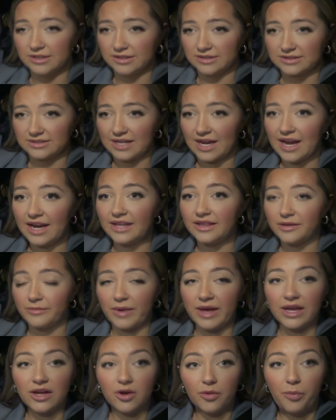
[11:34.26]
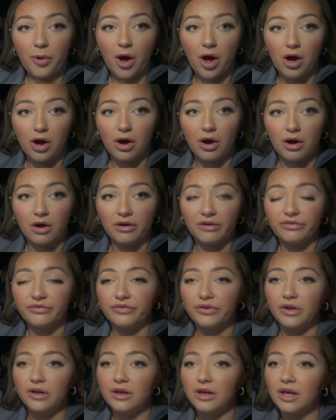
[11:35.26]
take the makeup off
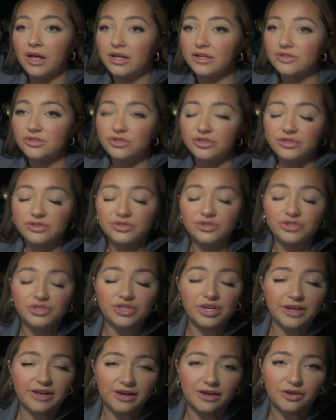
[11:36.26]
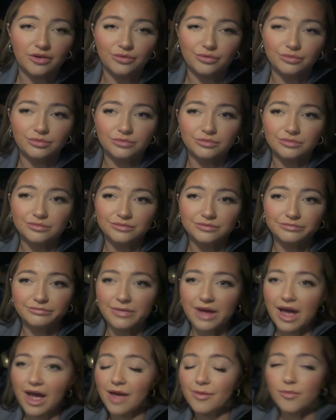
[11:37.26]
and just chill.
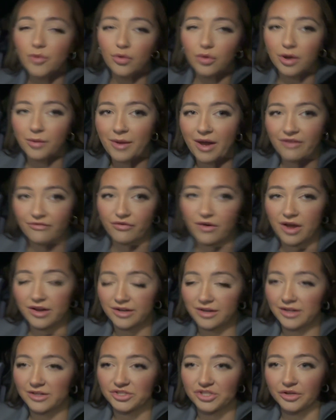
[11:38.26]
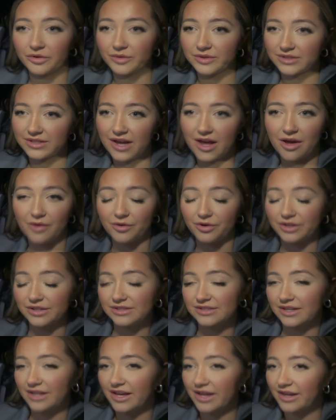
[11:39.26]
I'm all about Friday night chills now,
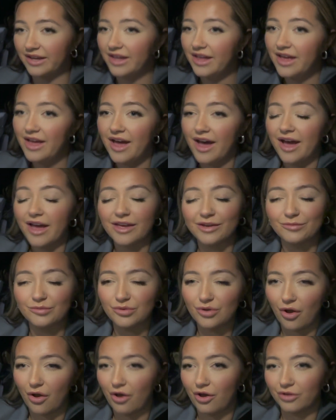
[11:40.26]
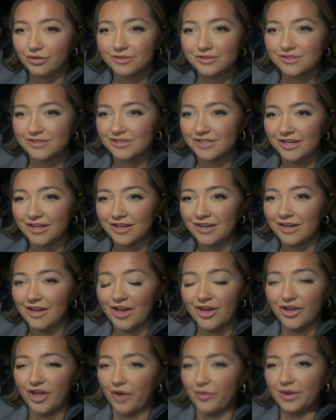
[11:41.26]
honestly. I am not
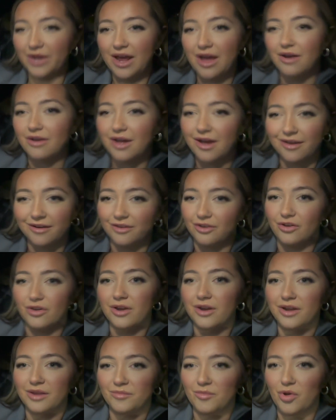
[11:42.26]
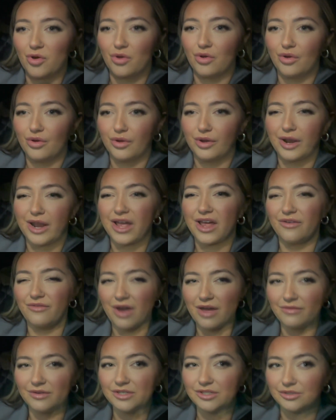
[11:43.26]
a going out kind of girl anymore. Like, I'd
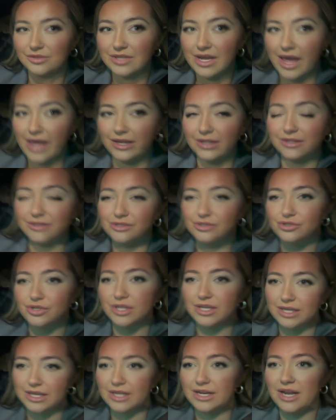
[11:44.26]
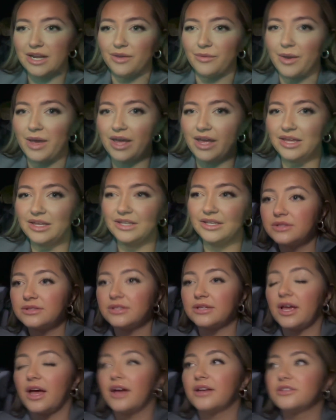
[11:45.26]
rather do day drinking anyway.
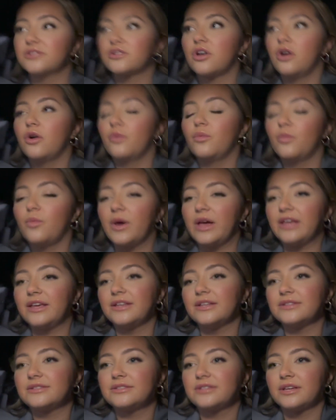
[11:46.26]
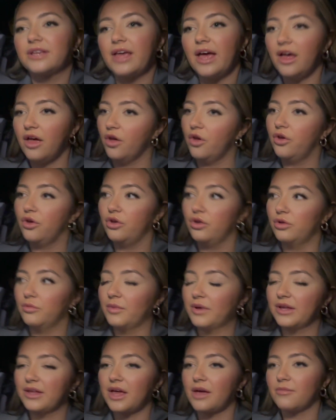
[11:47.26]
So yeah, I just can't wait to get home,
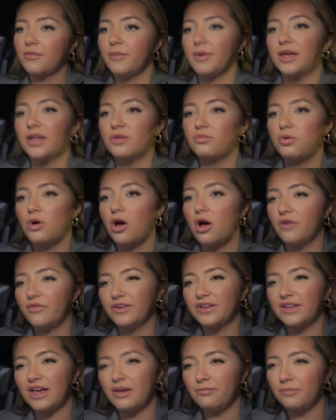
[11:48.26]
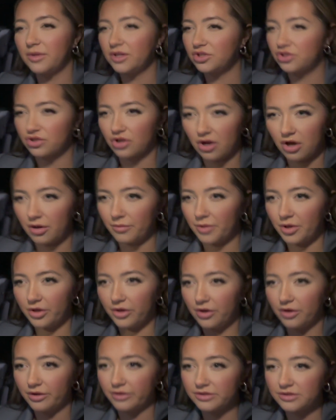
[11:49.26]
get my makeup off and get in my
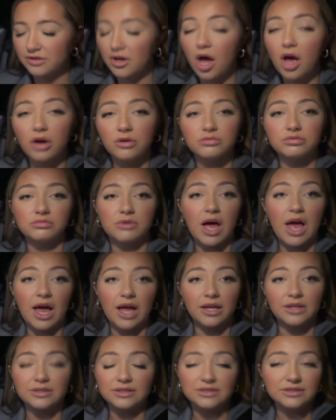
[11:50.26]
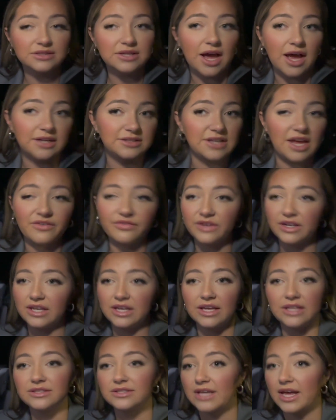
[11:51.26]
pajamas. Oh, and I definitely
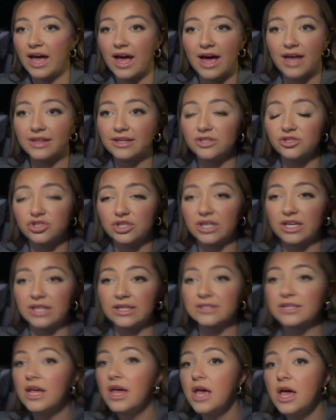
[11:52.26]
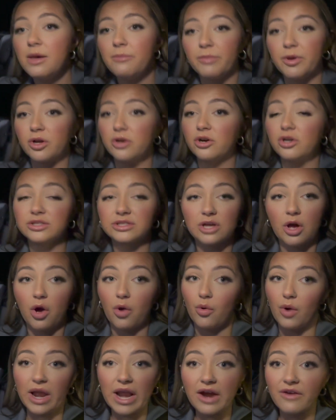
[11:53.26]
need to get out of these jeans because
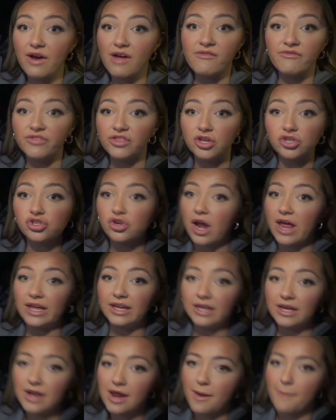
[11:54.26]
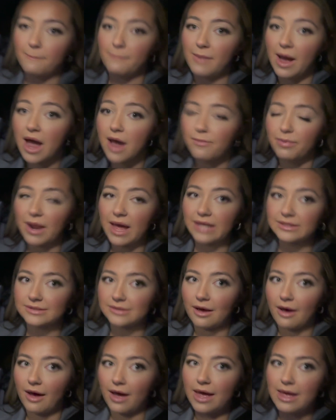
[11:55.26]
when I ran for the train, my
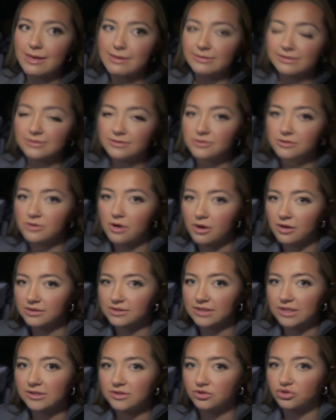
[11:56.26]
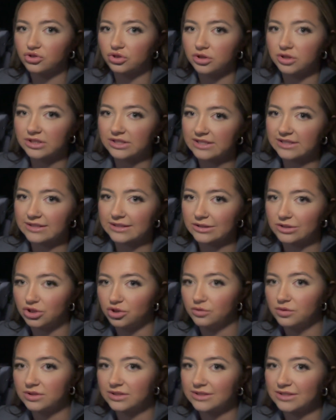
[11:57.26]
bladder is not as good as it
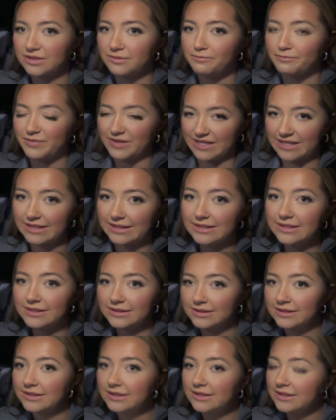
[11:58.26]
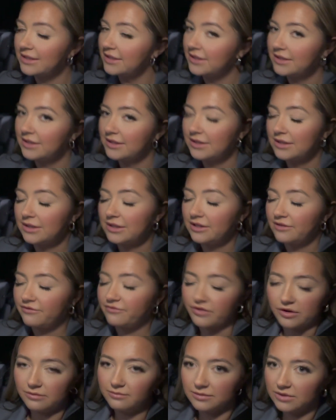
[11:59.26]
used to be from